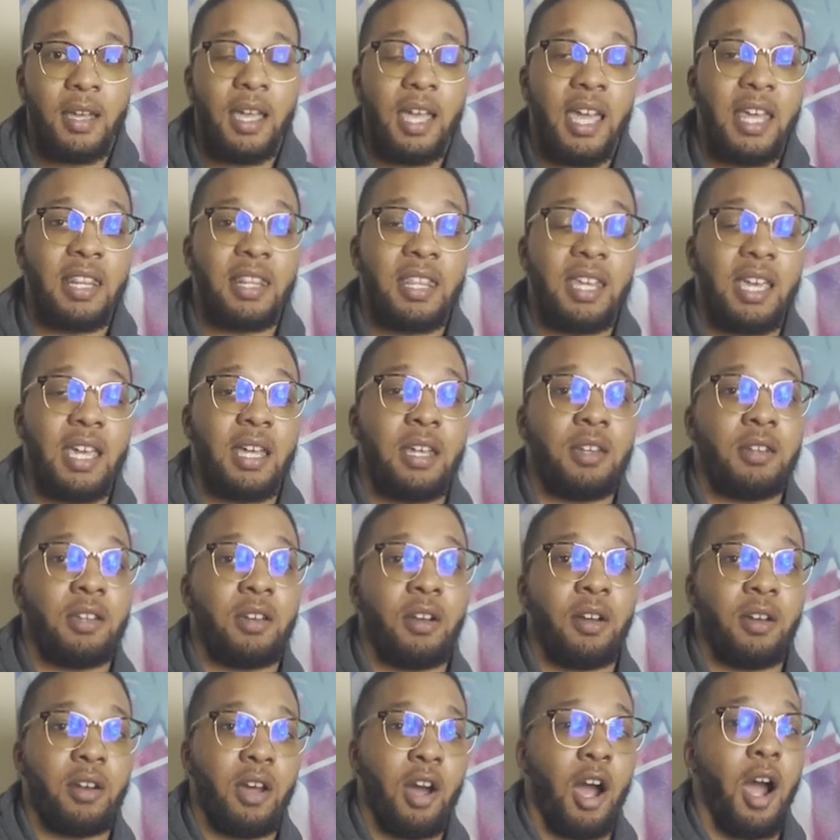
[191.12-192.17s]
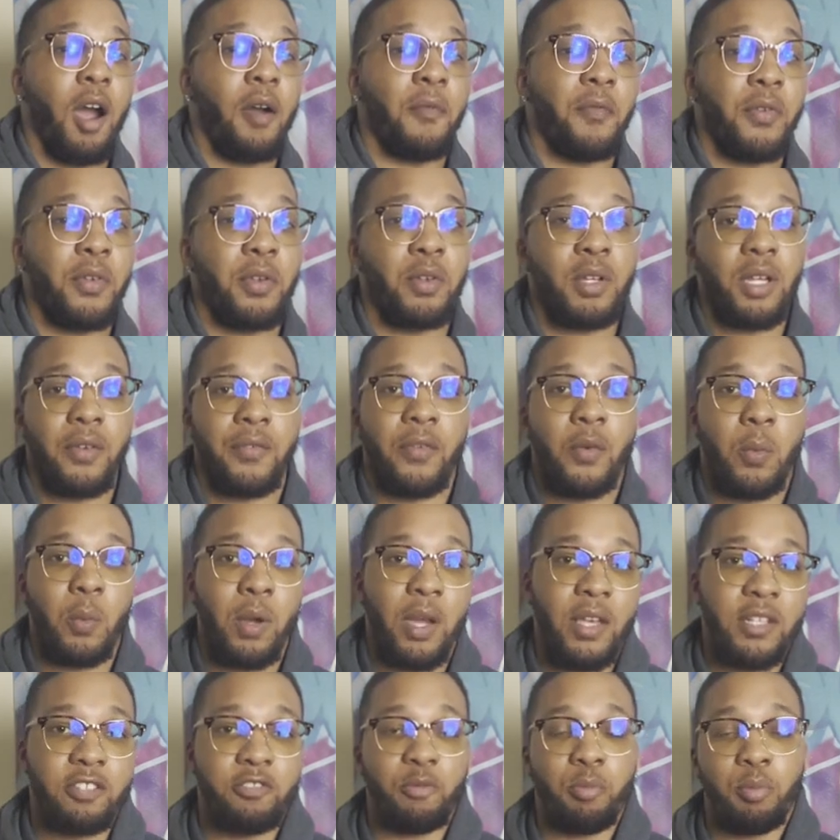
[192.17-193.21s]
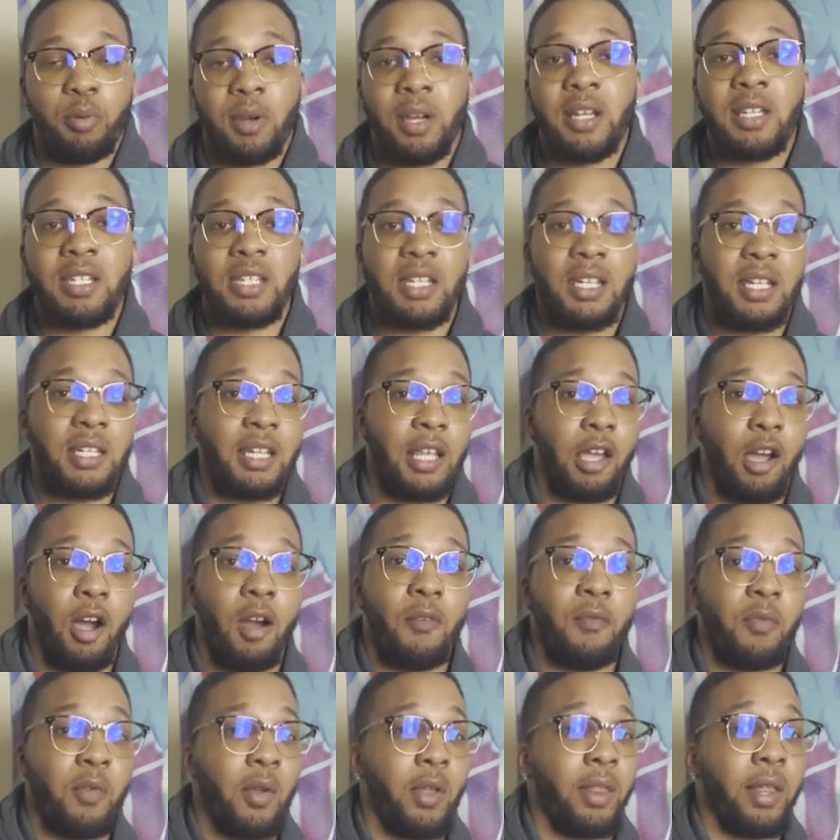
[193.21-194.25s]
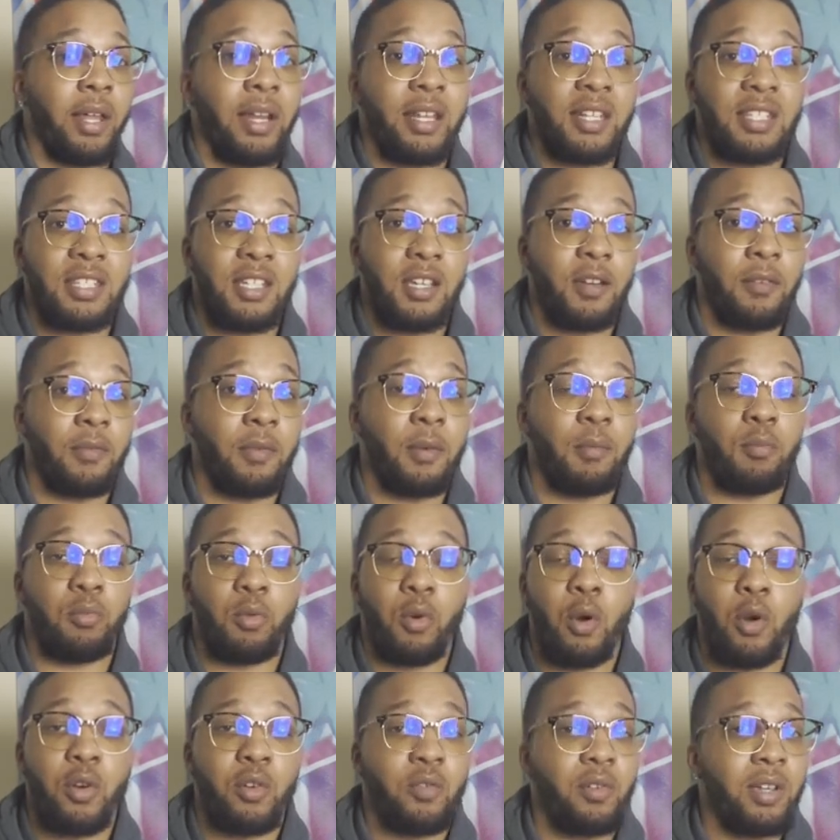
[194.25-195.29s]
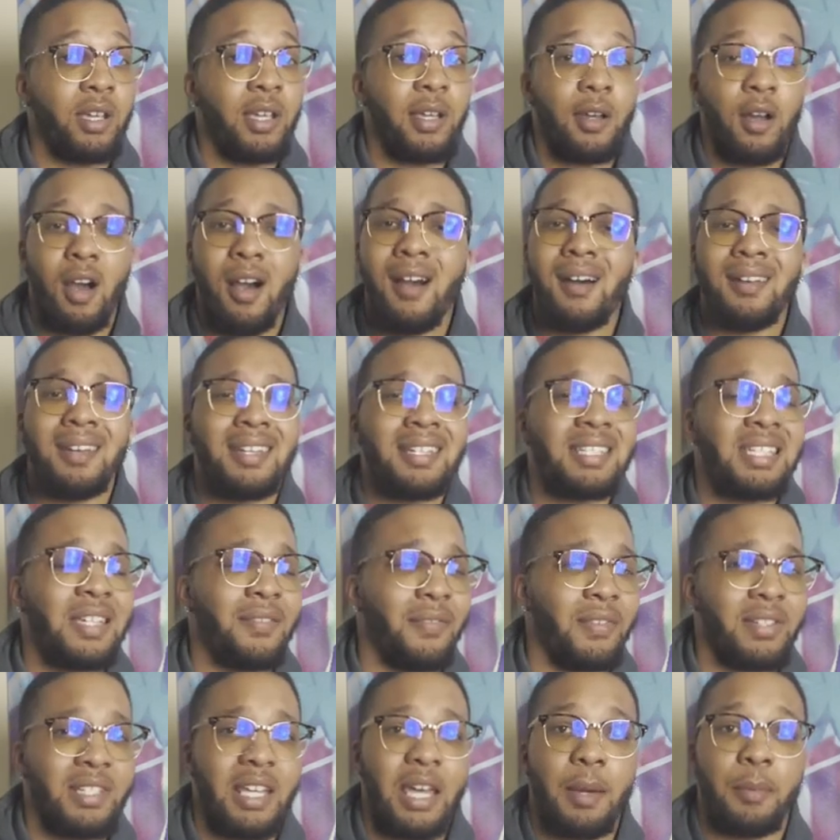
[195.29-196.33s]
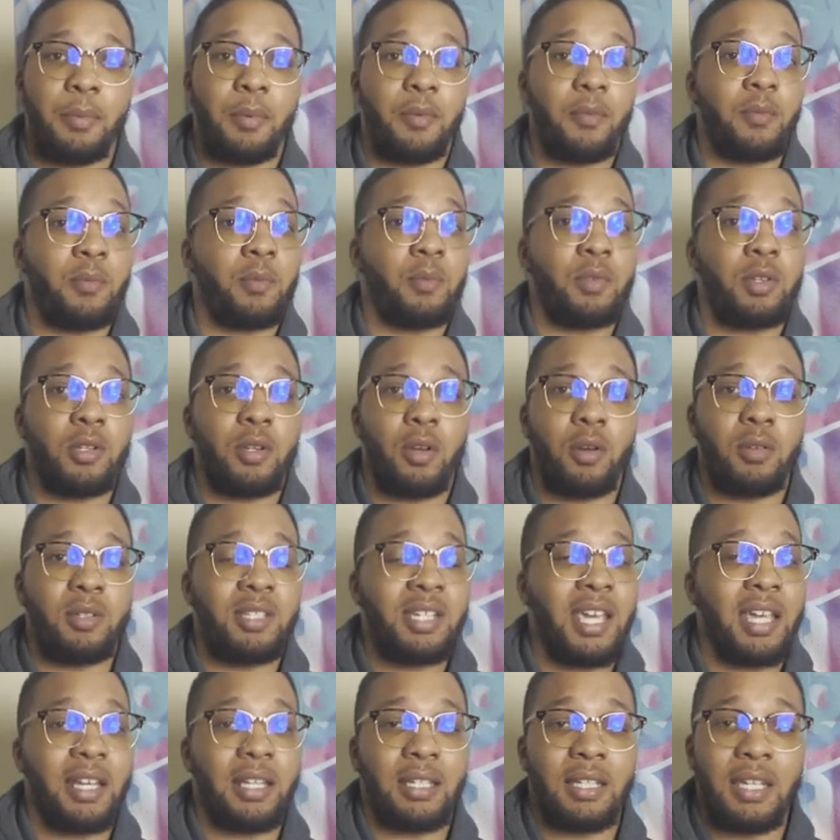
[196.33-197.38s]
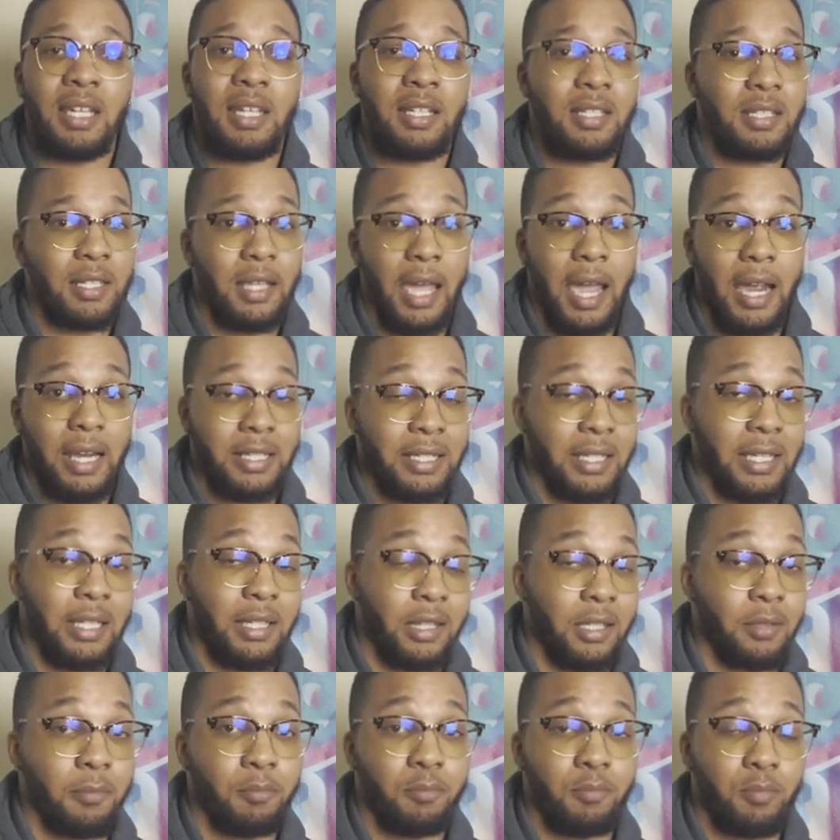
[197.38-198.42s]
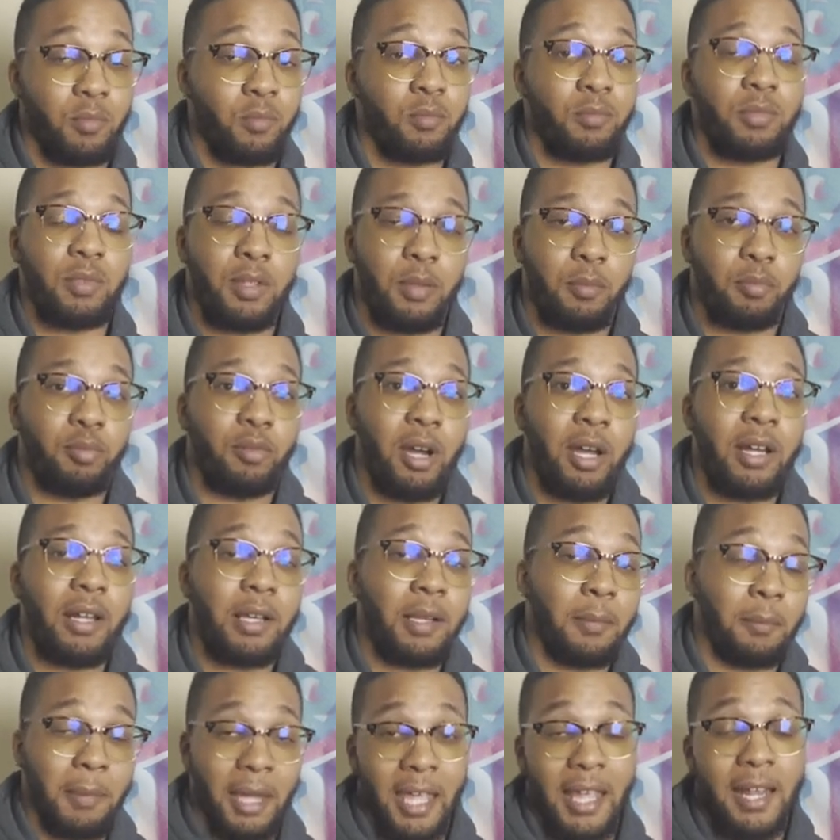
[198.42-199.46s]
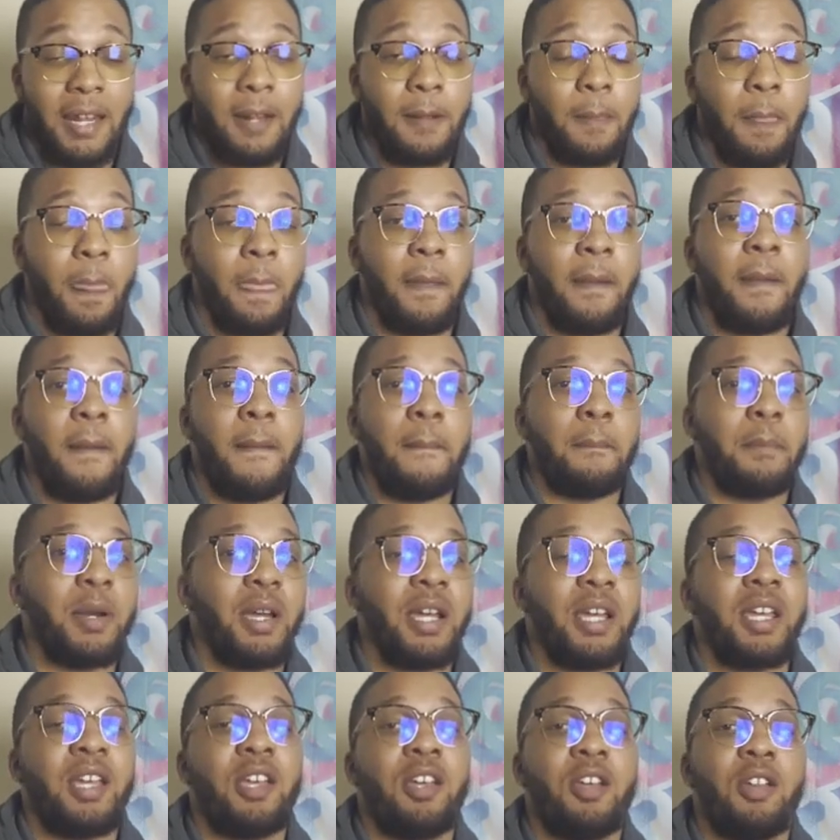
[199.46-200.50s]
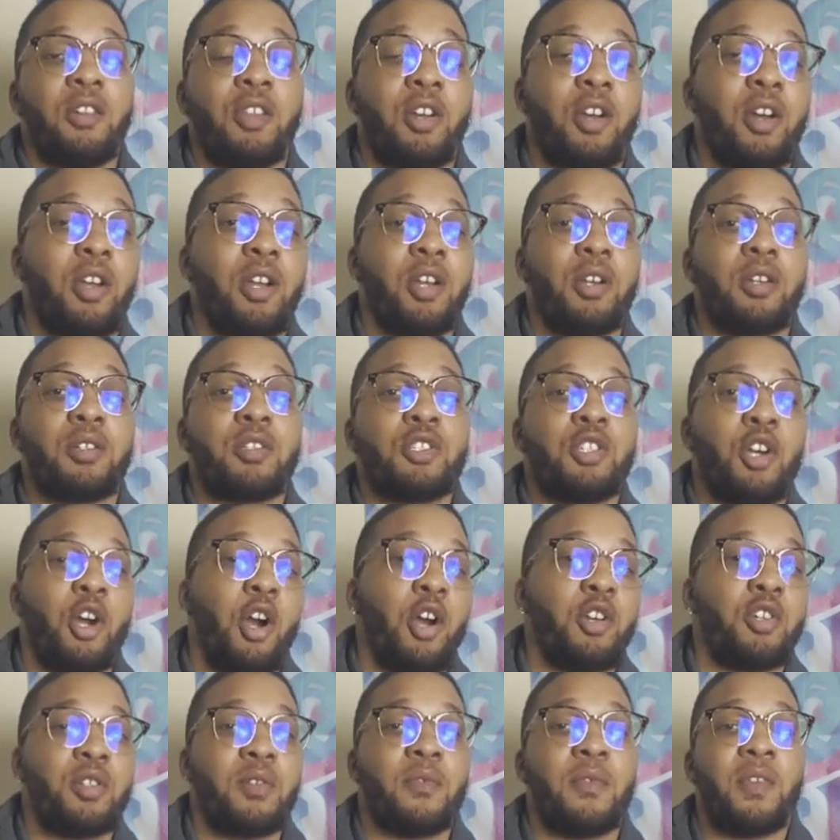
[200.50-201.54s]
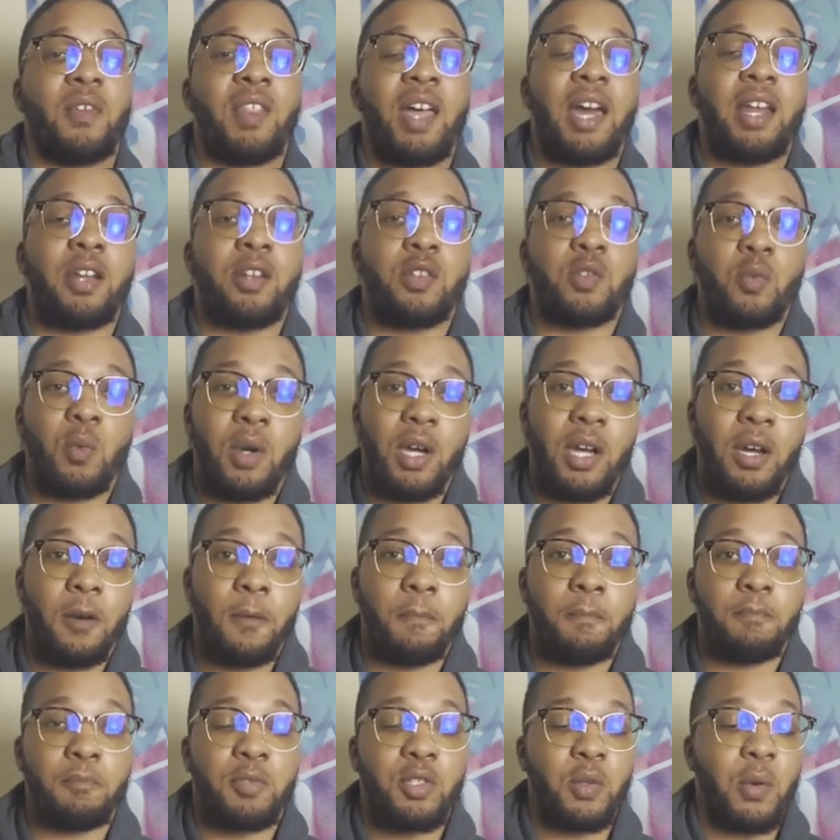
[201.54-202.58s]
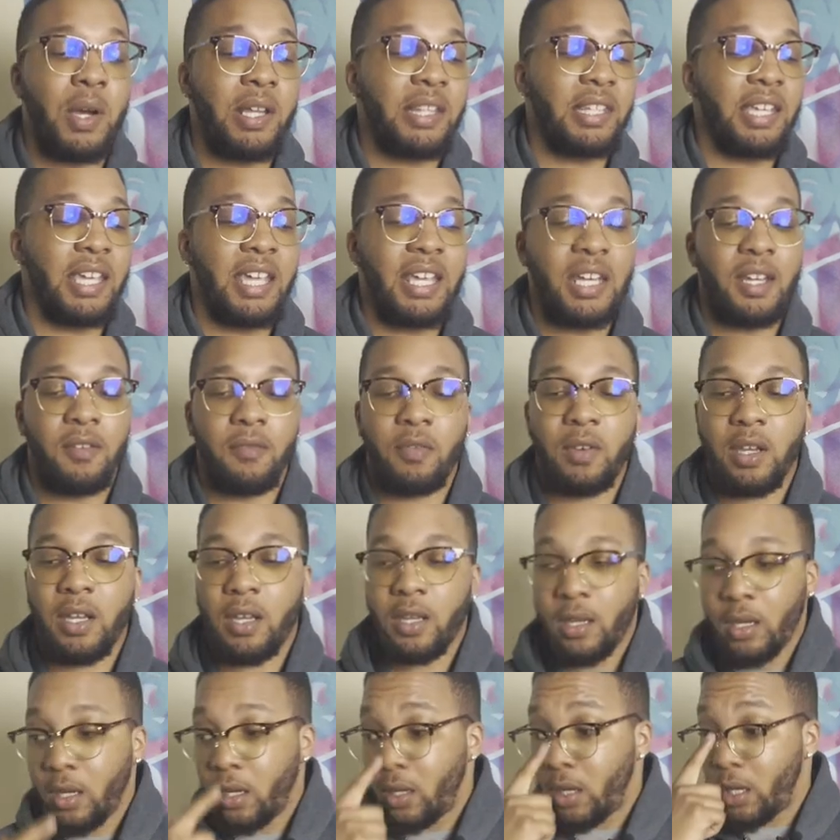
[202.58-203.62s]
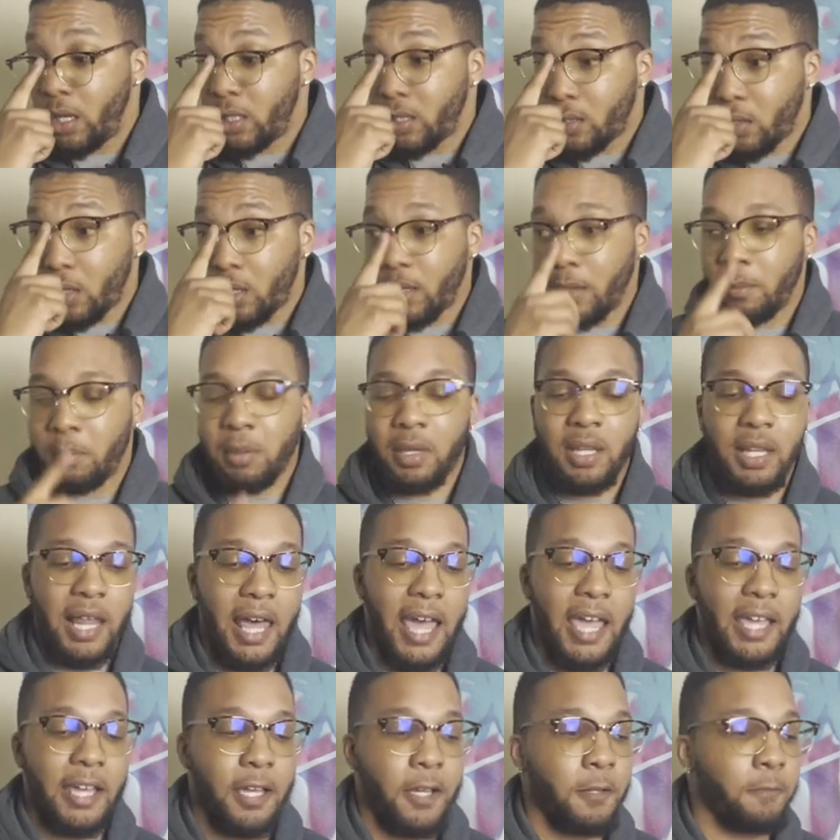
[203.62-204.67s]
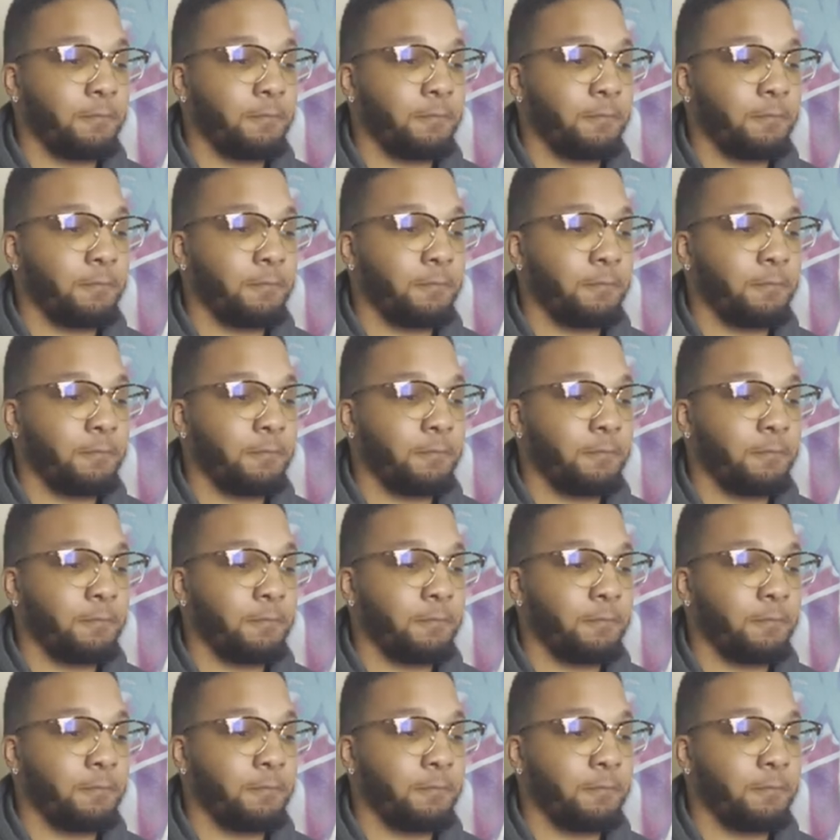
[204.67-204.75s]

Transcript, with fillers: and then they're going to offer you different ways of printing they offer you a lot of stuff embroidery all these different type of you know techniques to actually get the, the product made but they're going to charge you for that as well so at the end of it it's going to be like